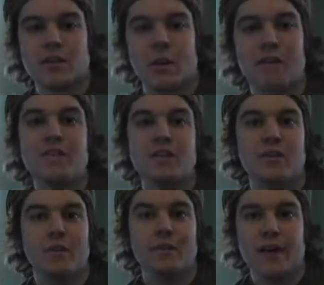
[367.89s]
a
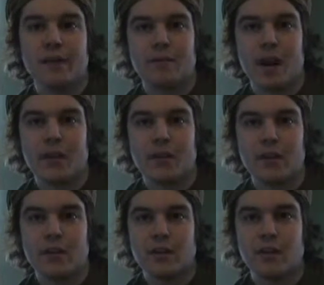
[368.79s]
physical fight rather
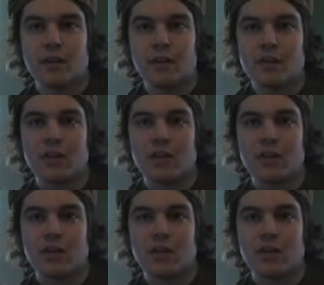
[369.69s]
than there's